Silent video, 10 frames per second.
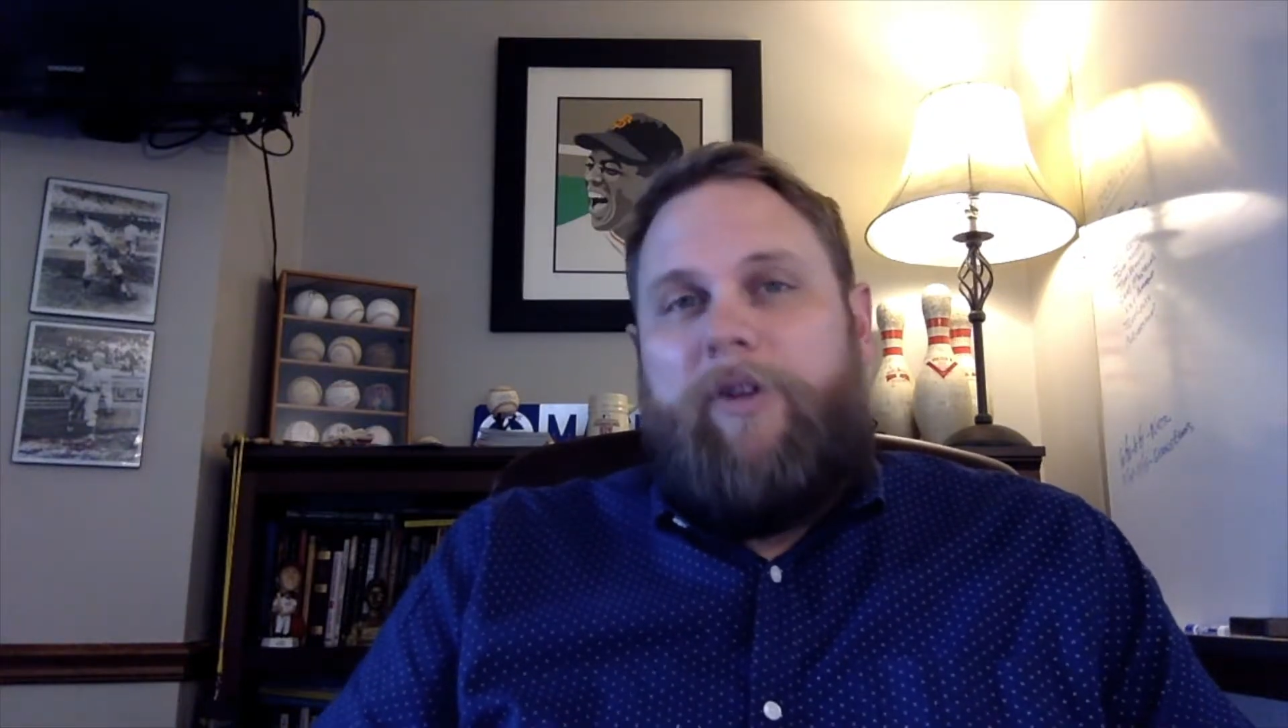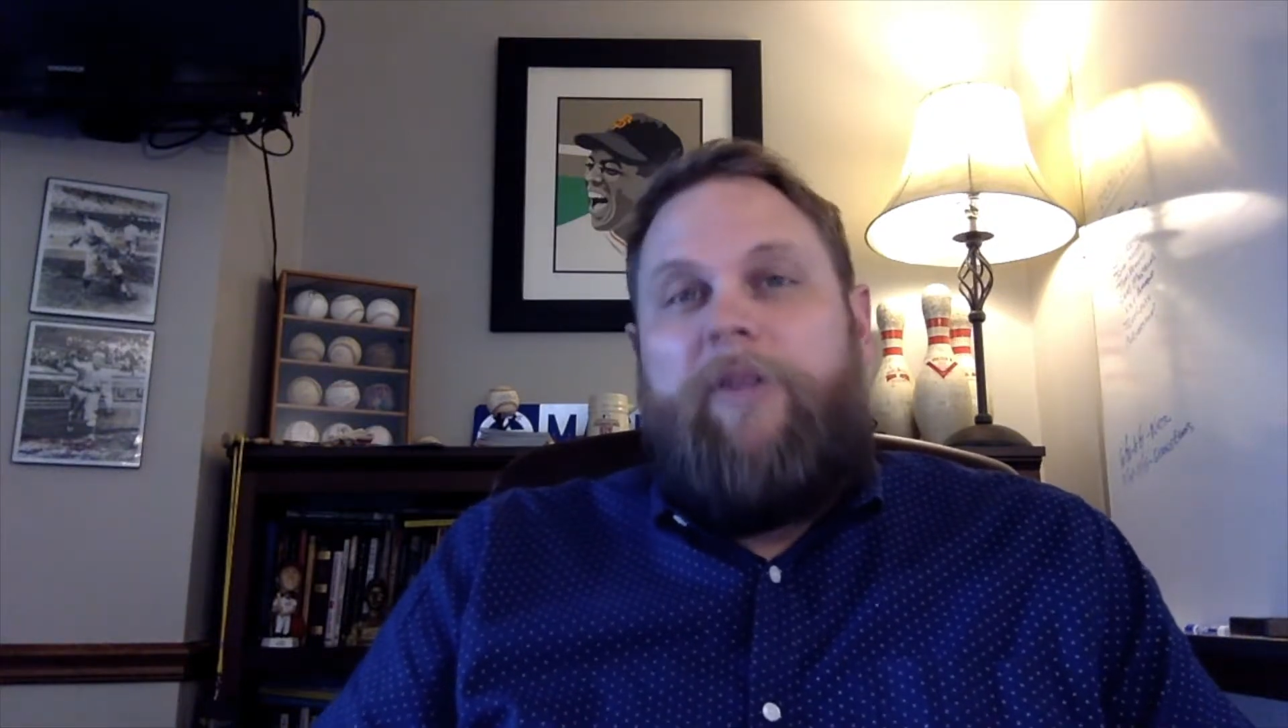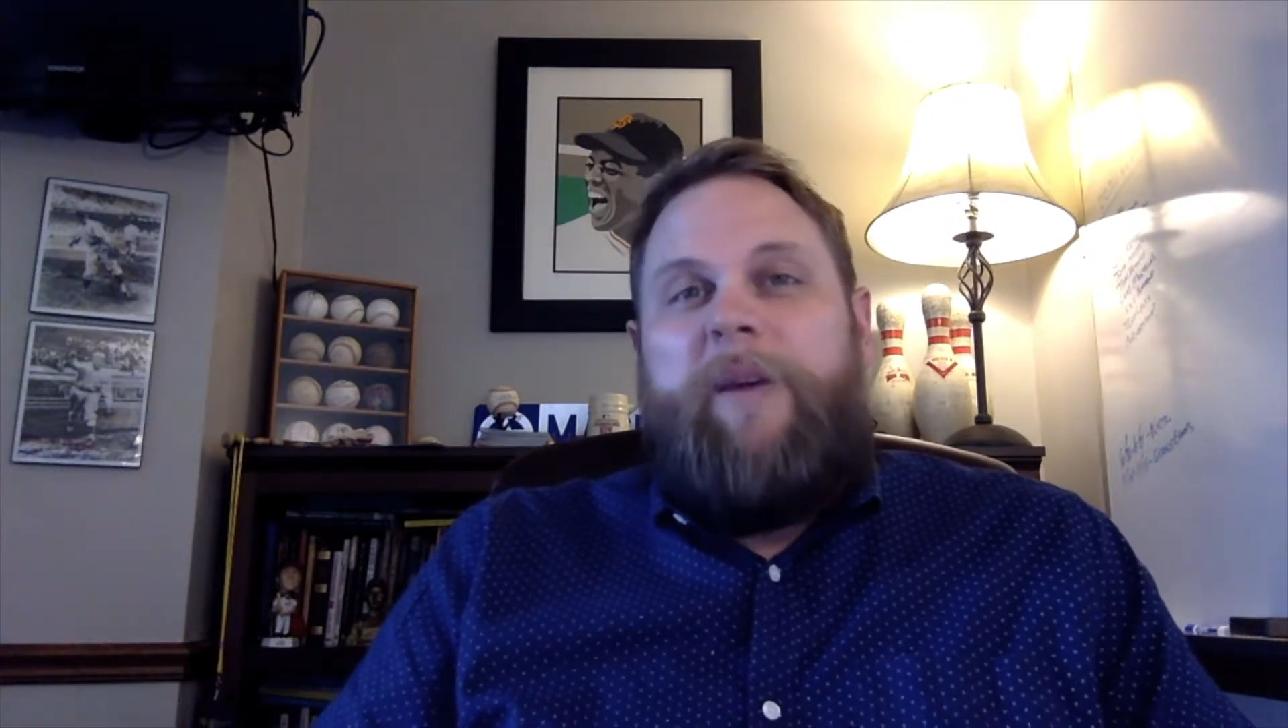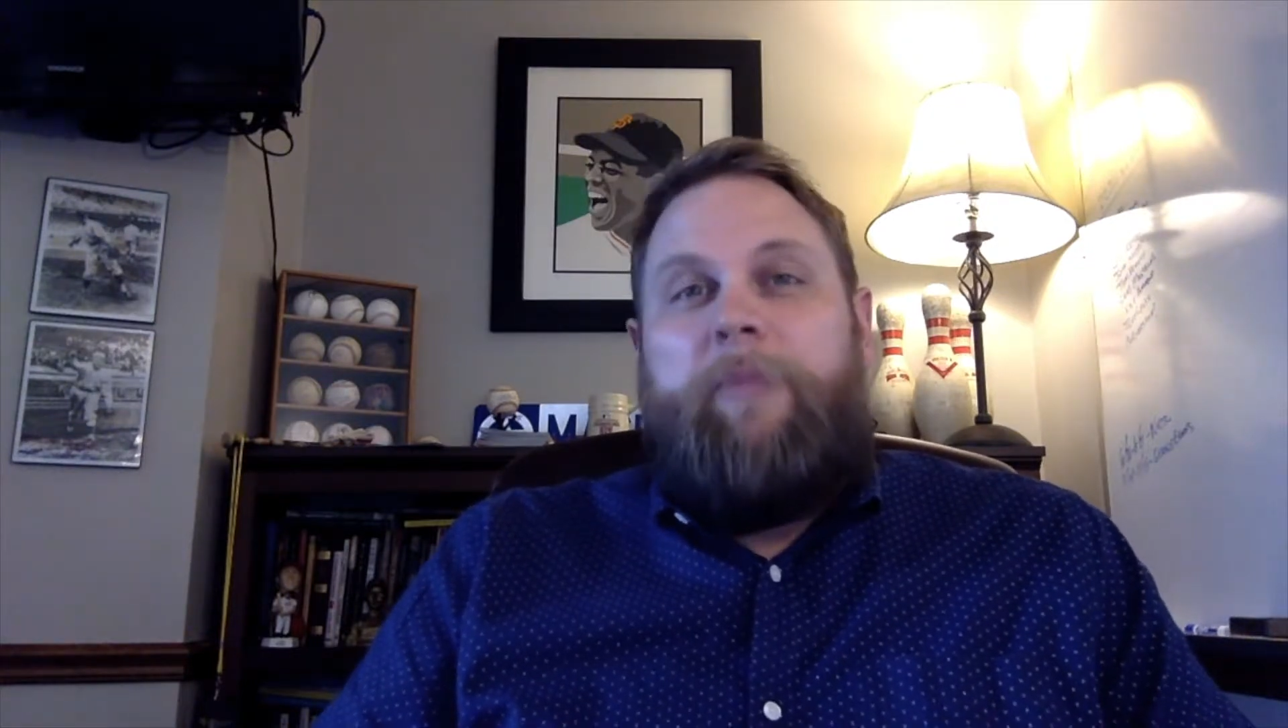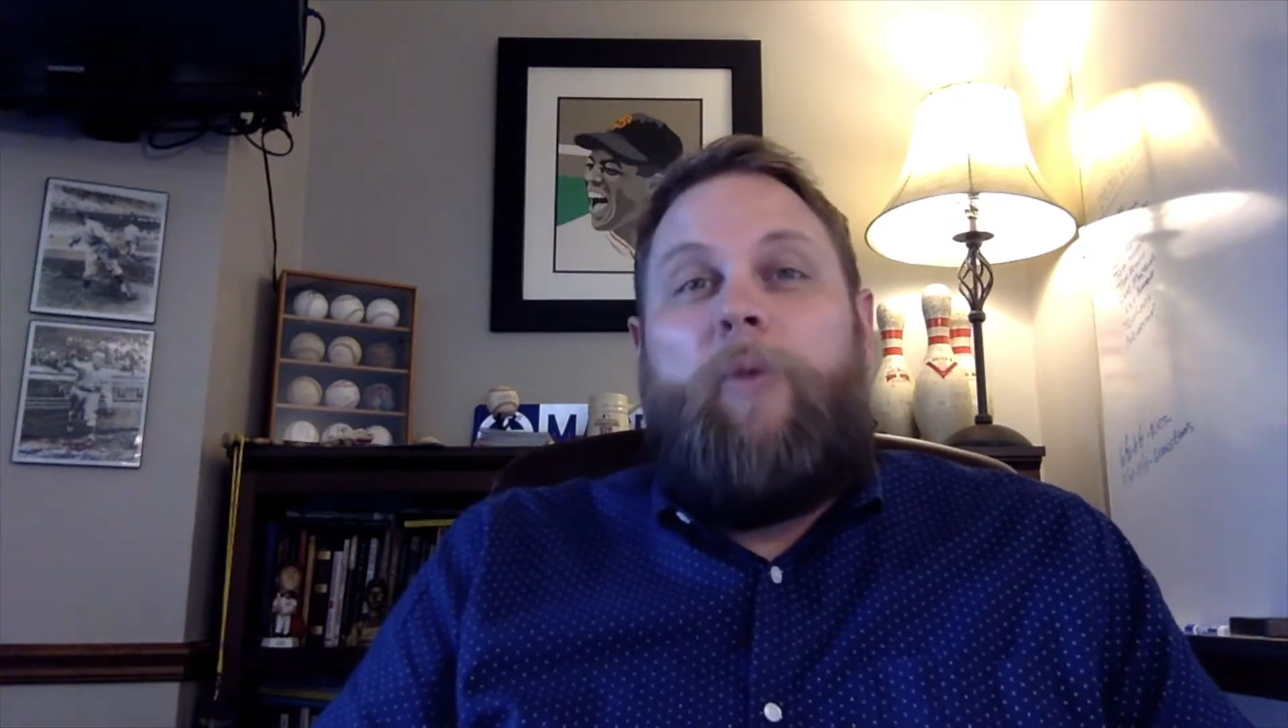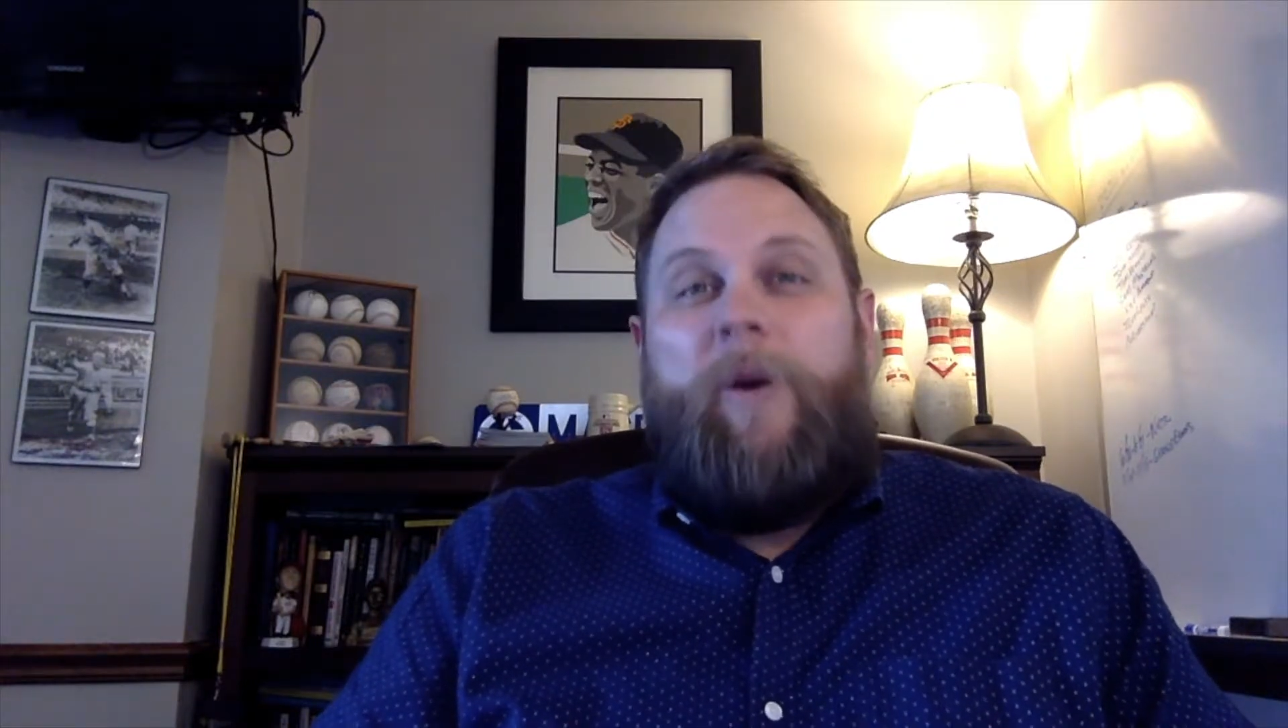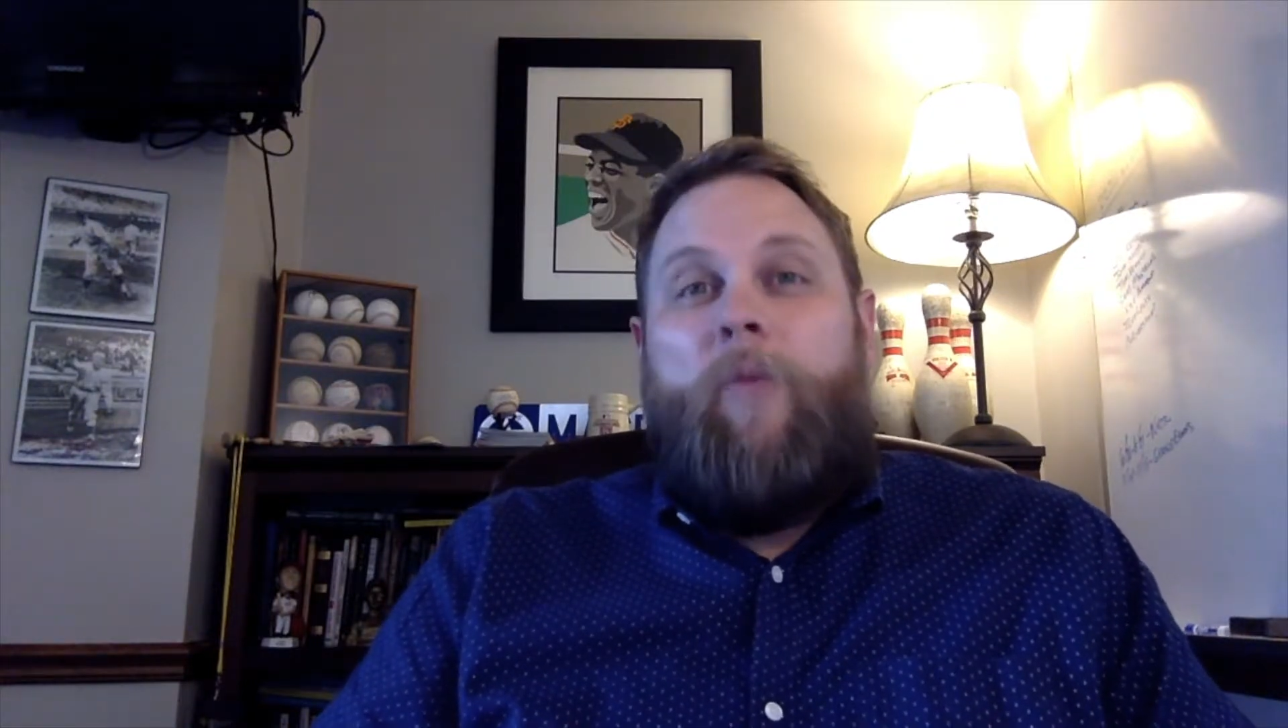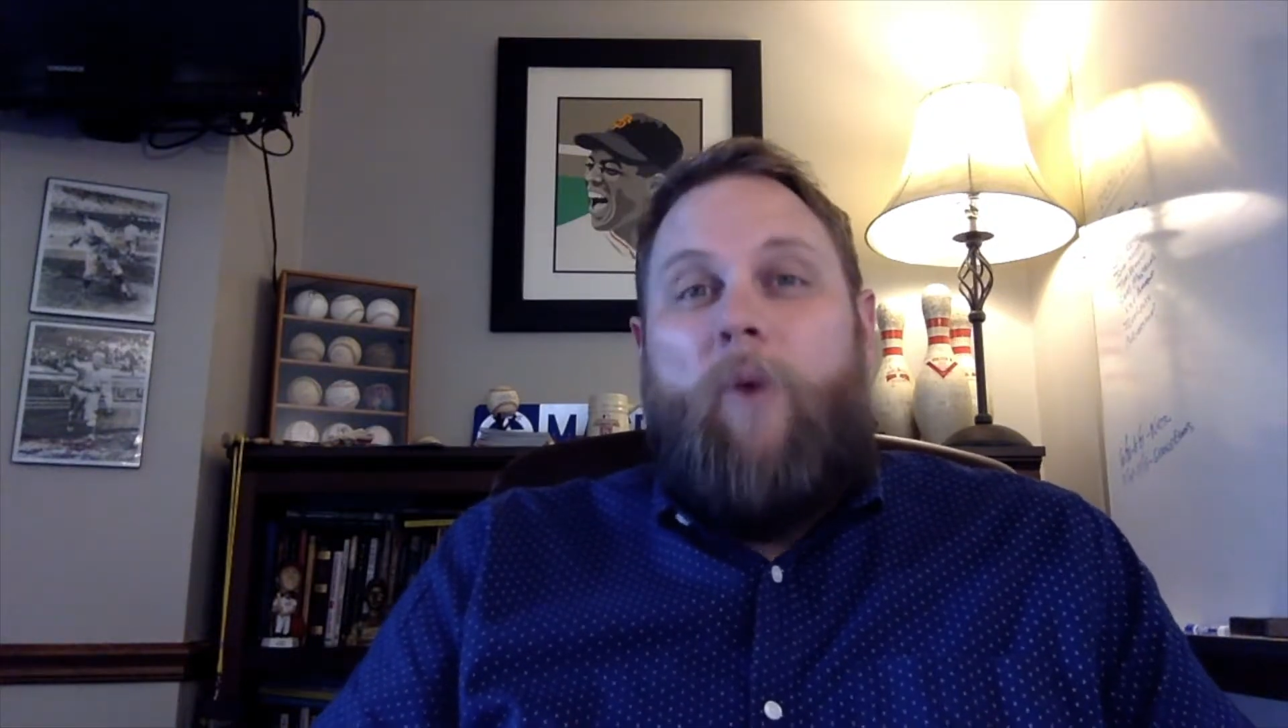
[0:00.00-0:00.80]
are the people we